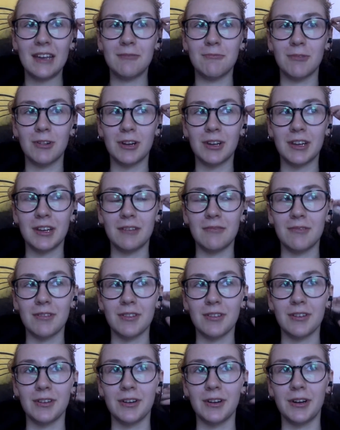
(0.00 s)
working with
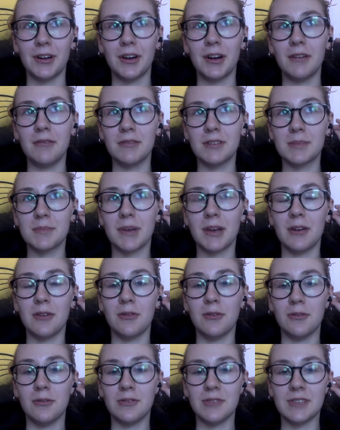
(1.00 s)
her, it was my
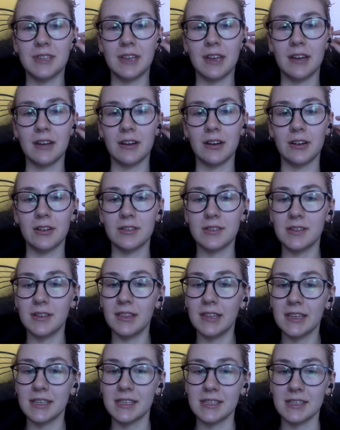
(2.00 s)
goal to get her to
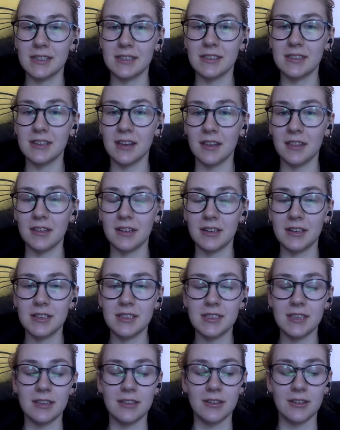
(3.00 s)
listen to others
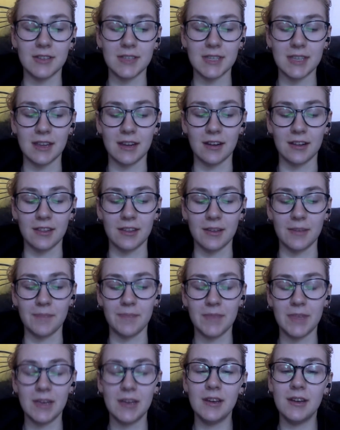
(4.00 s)
and not scare them.
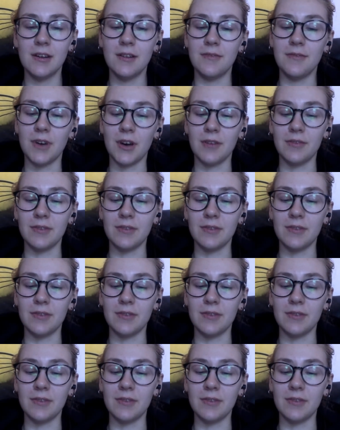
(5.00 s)
Velvet